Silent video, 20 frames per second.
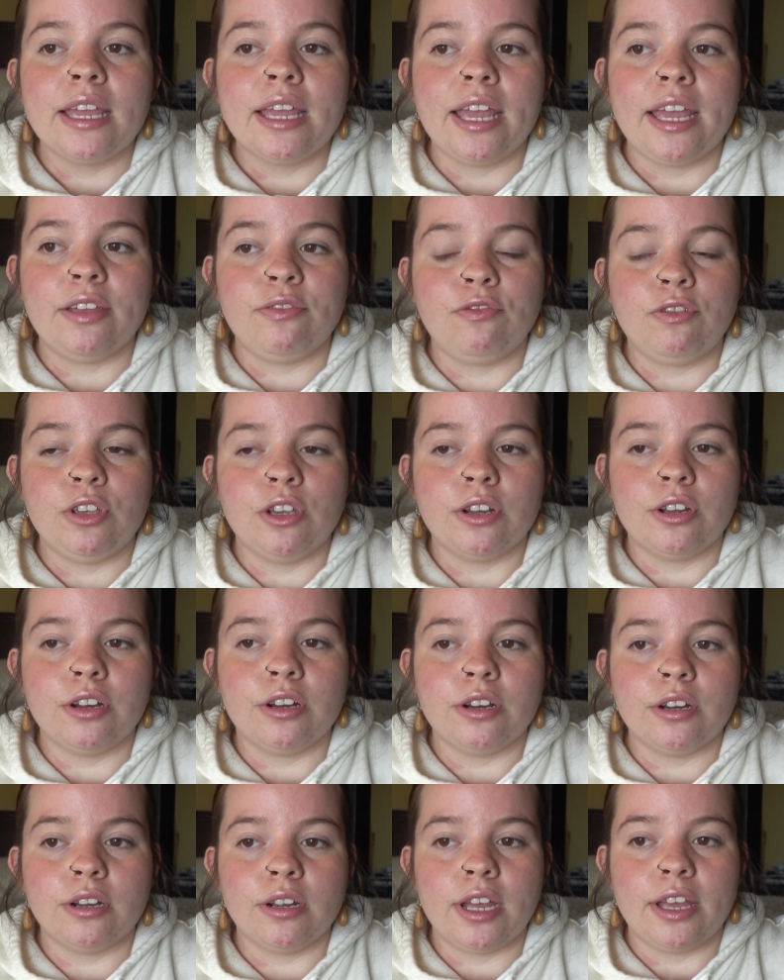if
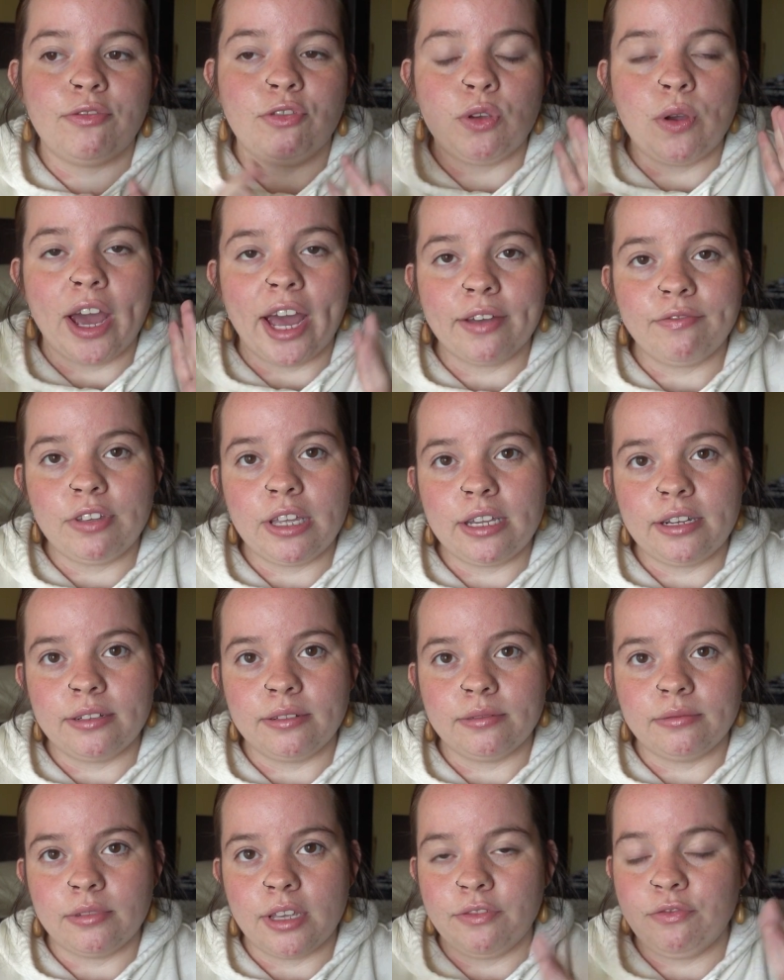you're
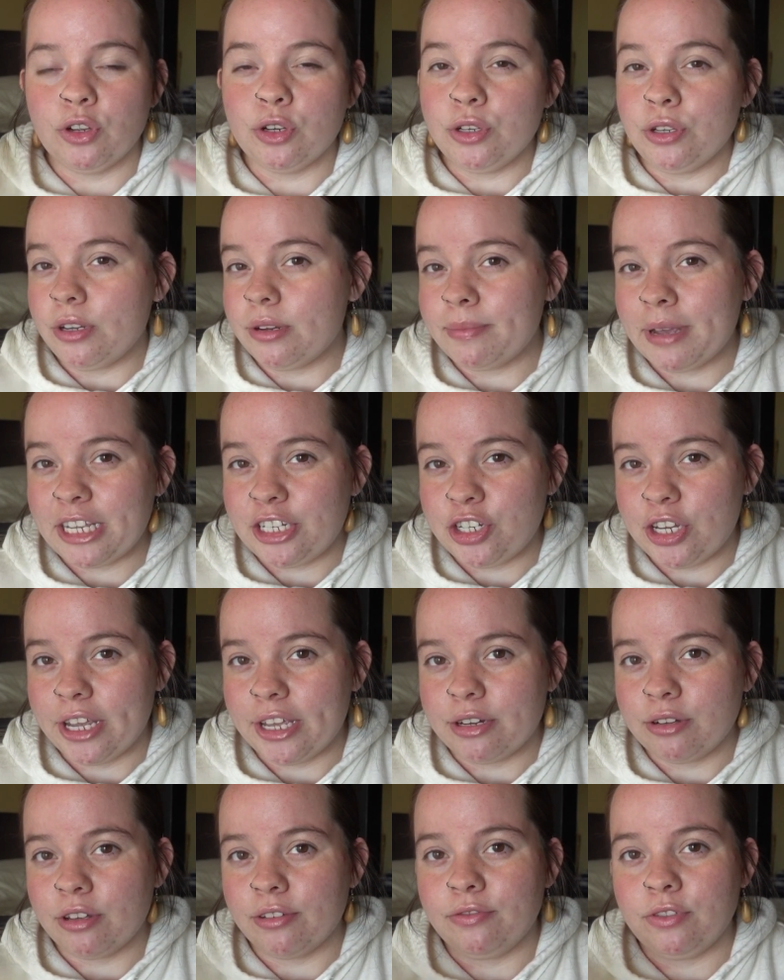new to my
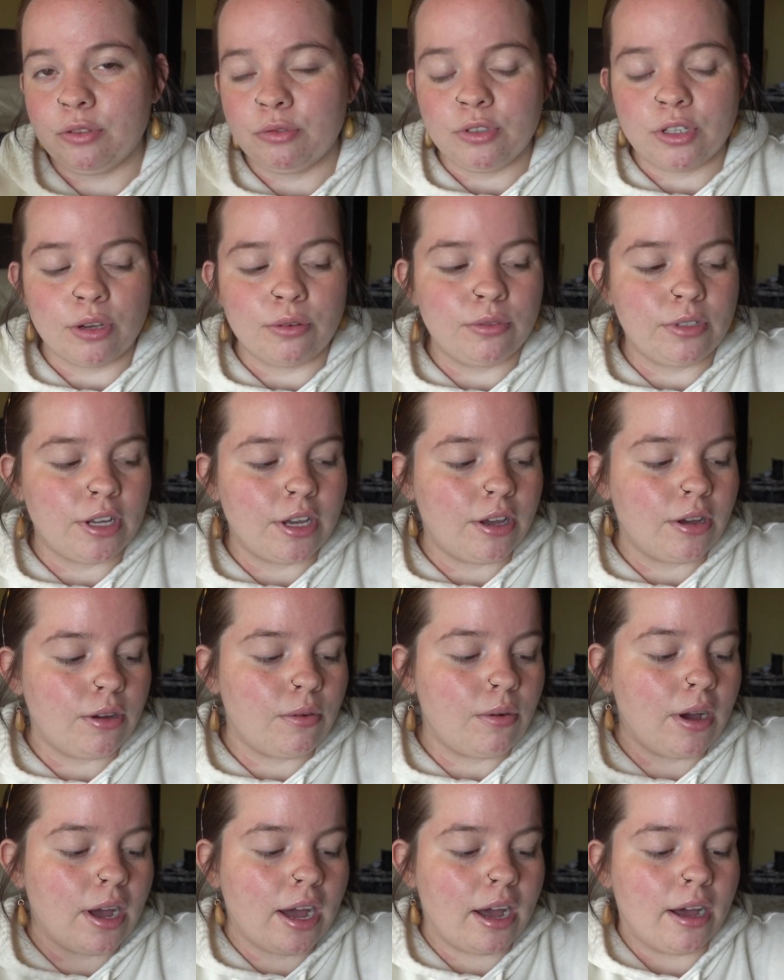channel, if you don't
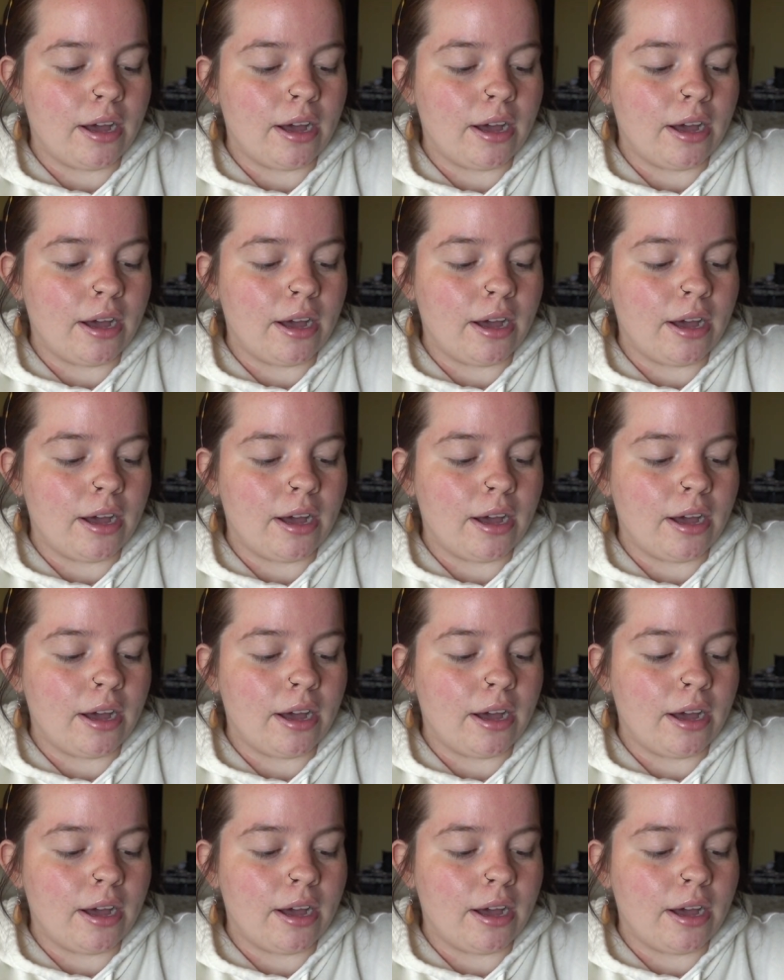know,